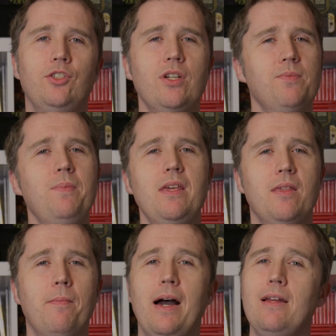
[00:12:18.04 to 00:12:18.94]
just be
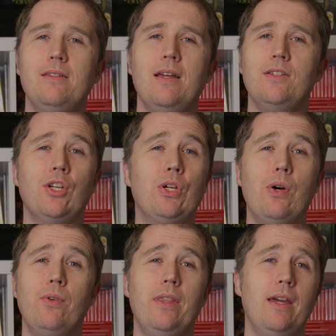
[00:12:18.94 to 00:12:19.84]
the mindset to
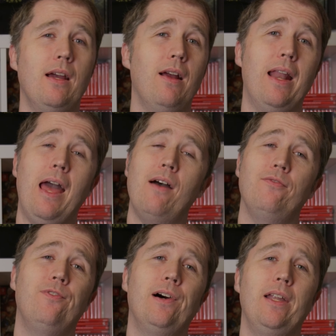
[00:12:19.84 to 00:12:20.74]
go there and have
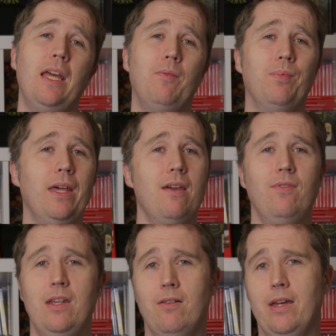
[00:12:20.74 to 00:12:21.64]
fun and play a
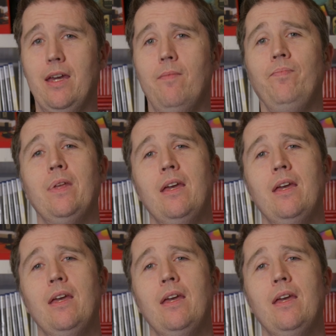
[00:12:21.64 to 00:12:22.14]
video game.